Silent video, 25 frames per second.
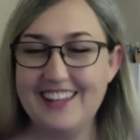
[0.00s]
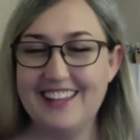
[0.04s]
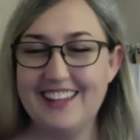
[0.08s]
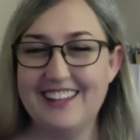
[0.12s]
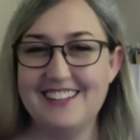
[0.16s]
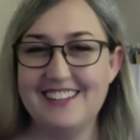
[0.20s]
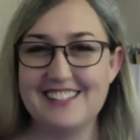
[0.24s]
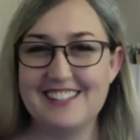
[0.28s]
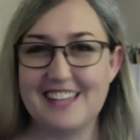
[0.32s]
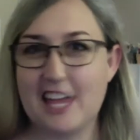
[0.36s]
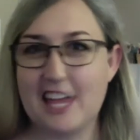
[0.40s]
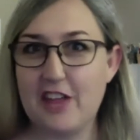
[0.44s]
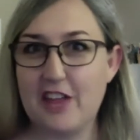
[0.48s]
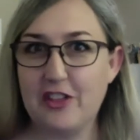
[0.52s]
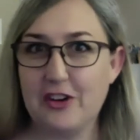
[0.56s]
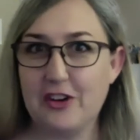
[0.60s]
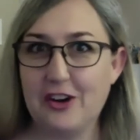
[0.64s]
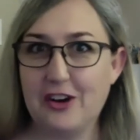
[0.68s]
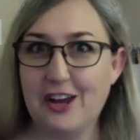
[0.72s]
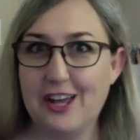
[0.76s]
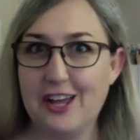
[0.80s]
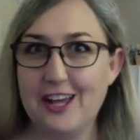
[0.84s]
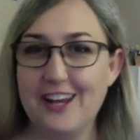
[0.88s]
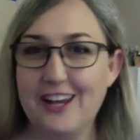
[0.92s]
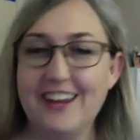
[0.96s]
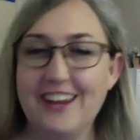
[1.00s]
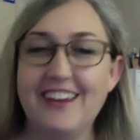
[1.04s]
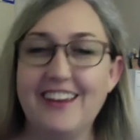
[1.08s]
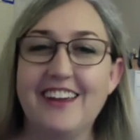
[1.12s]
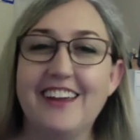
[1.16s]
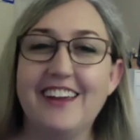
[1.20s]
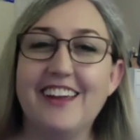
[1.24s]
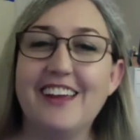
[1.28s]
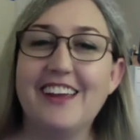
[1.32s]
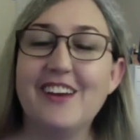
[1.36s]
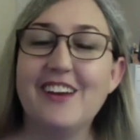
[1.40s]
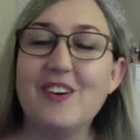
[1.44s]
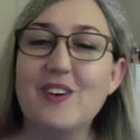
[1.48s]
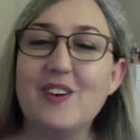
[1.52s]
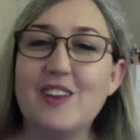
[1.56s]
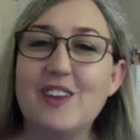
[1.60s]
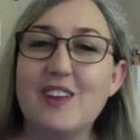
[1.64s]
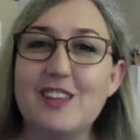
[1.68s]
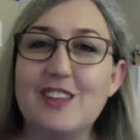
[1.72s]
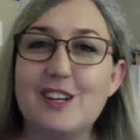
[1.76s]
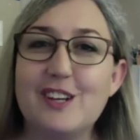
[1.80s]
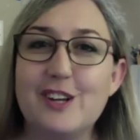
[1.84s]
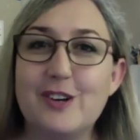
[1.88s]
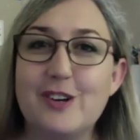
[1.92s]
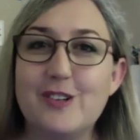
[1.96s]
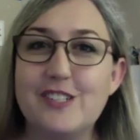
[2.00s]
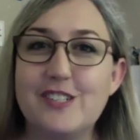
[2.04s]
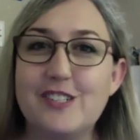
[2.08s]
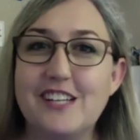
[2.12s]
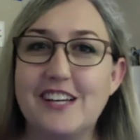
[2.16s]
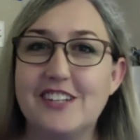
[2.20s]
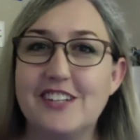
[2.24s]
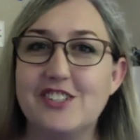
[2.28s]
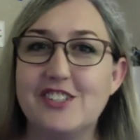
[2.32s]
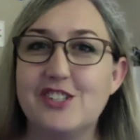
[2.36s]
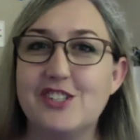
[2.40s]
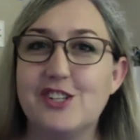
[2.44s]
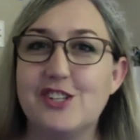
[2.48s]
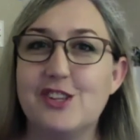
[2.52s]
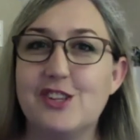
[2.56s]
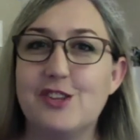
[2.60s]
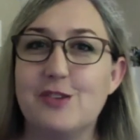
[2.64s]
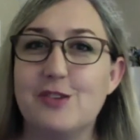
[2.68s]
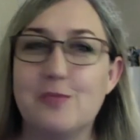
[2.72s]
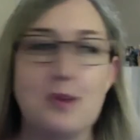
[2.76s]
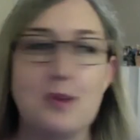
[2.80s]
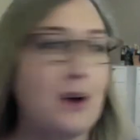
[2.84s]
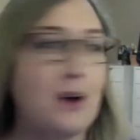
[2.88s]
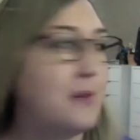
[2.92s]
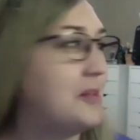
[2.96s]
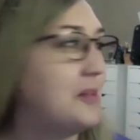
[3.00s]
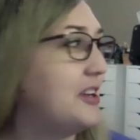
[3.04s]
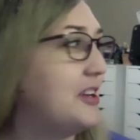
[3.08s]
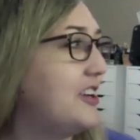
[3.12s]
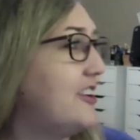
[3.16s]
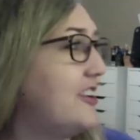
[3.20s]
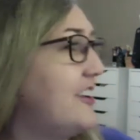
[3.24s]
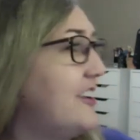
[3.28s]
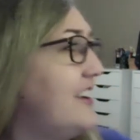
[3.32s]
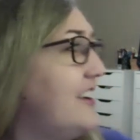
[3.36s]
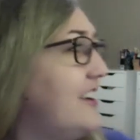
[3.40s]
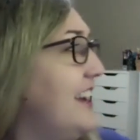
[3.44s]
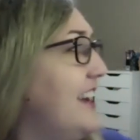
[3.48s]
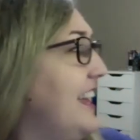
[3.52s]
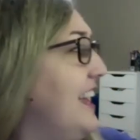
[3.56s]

scan their head with a no-touch thermometer.